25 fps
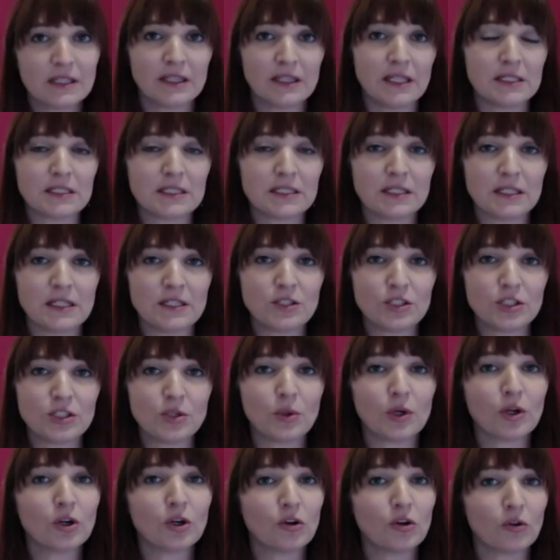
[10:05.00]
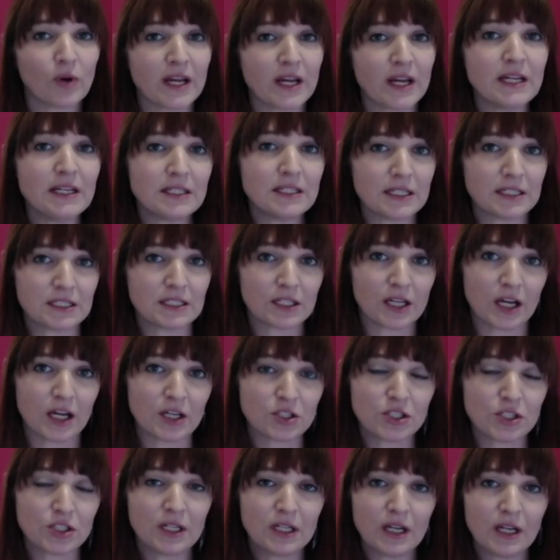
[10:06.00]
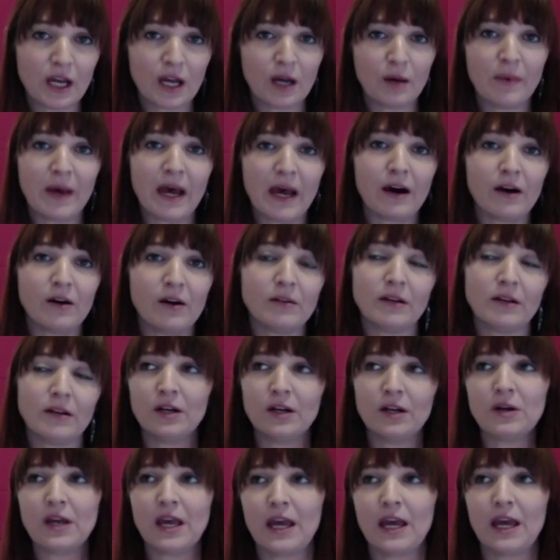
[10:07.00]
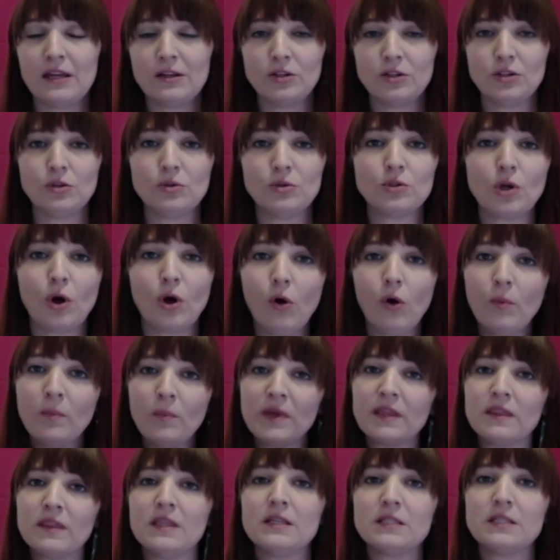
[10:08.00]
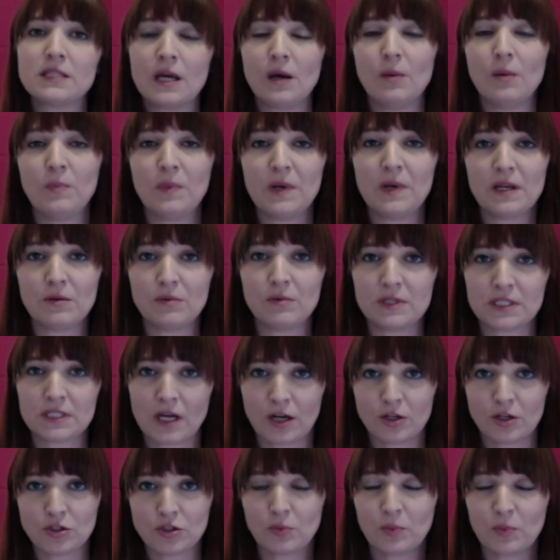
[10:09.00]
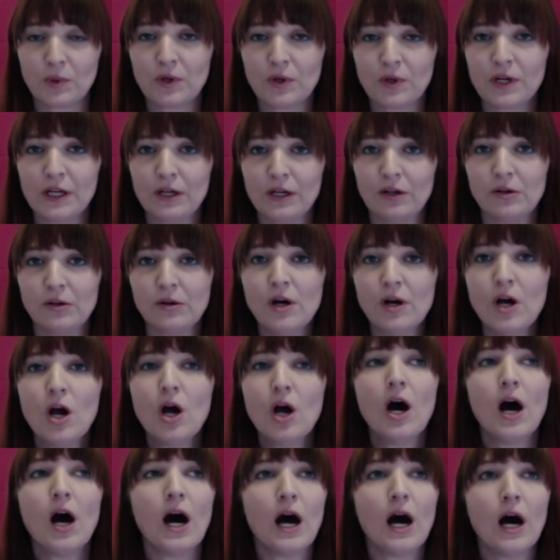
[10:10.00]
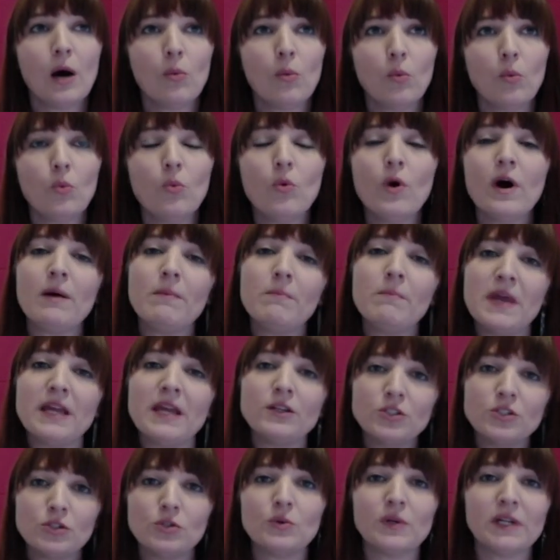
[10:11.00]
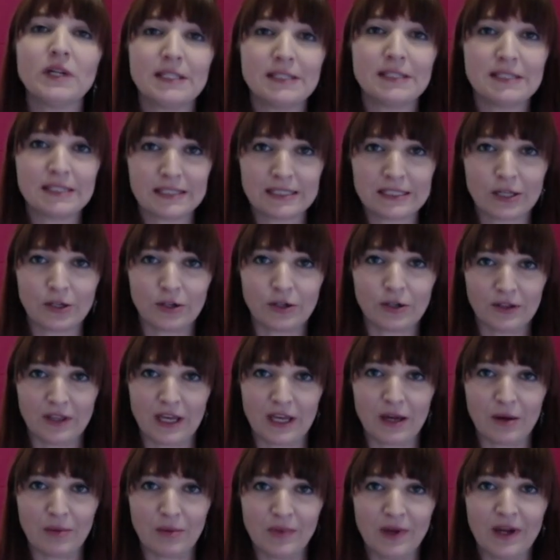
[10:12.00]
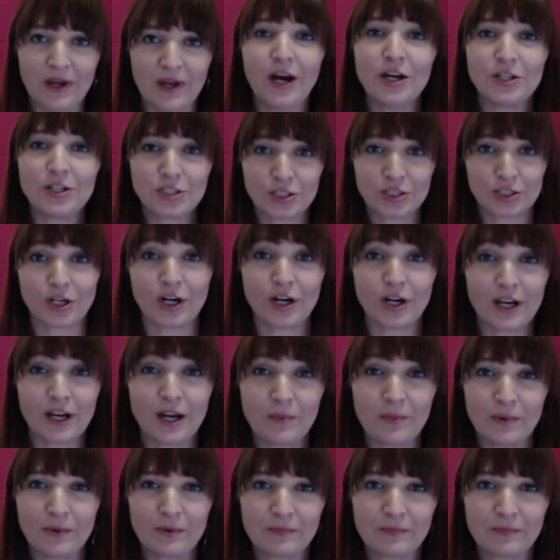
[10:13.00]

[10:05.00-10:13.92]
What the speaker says: this leads to a great discussion about, okay, you told me this company was entrepreneurial. What makes you consider them a startup?